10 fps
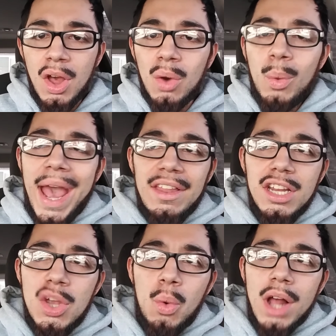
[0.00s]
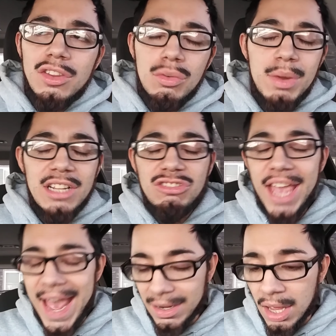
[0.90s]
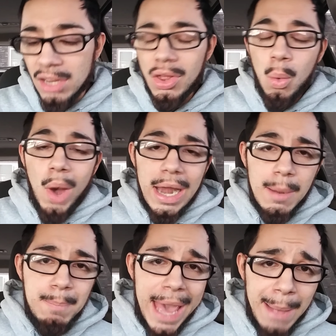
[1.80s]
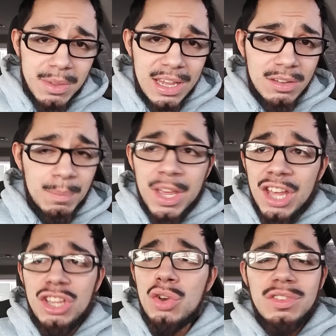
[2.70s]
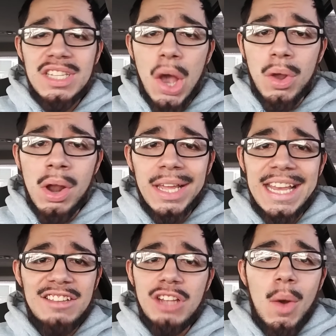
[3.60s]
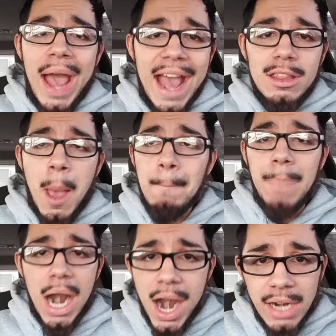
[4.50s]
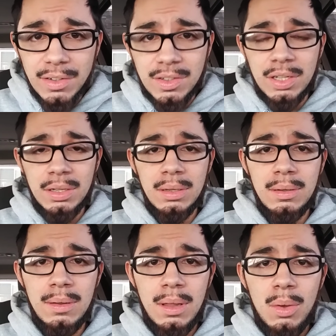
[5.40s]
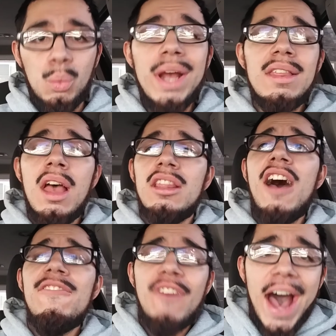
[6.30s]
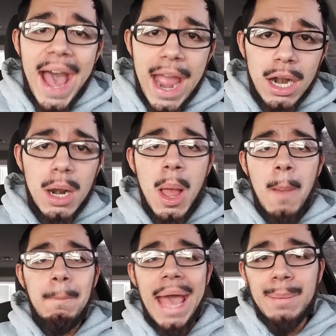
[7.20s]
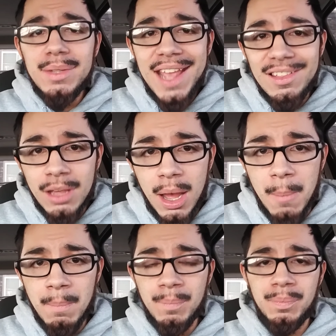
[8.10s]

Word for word: Whether you want to reject the water baptism, you still gonna get your ass burnt with the fire baptism.